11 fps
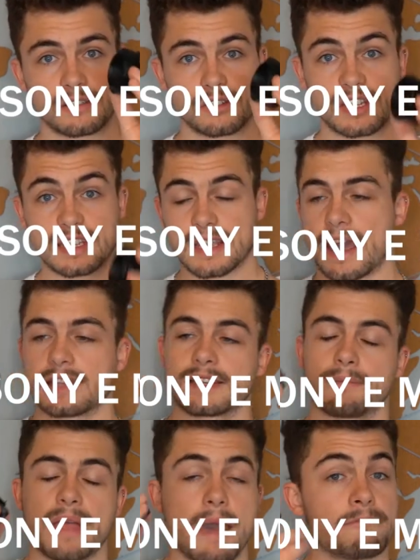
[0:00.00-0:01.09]
because it's
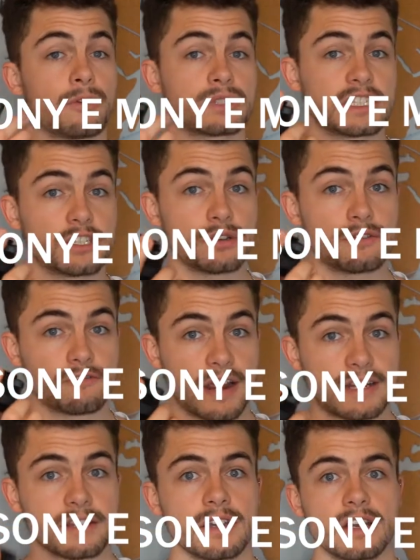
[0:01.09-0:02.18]
a M42 thread,